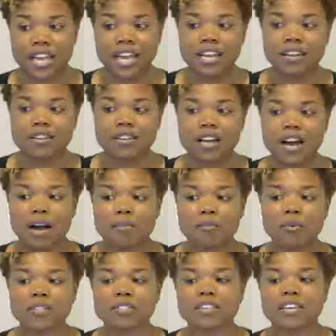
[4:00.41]
And
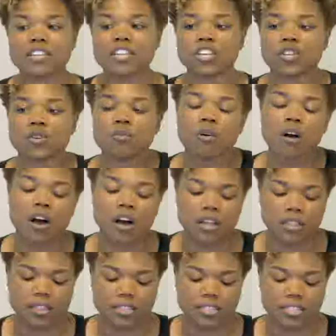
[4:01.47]
one thing that you
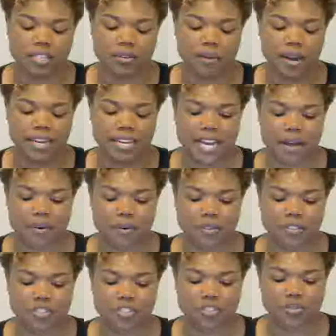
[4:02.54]
all see right now on
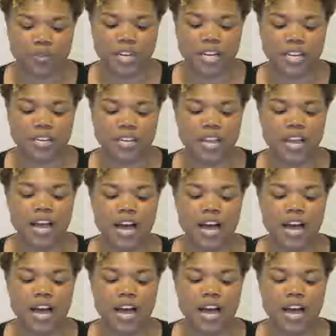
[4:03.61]
the screen,